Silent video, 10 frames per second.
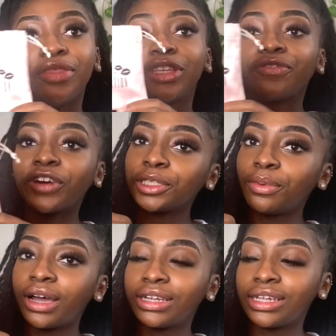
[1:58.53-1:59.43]
This first
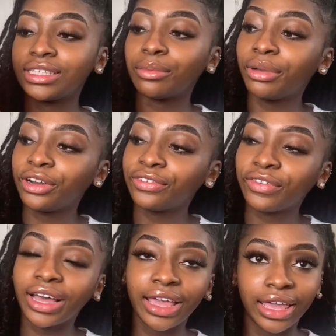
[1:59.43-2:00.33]
product is a
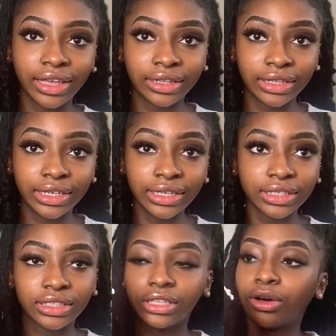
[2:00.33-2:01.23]
butterfly anklet.
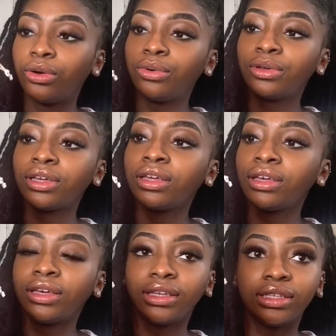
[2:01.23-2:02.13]
So
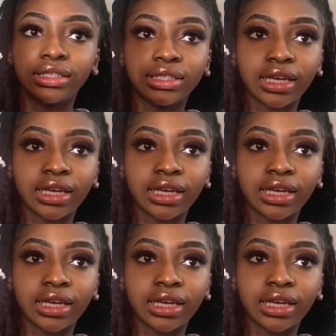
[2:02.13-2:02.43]
this is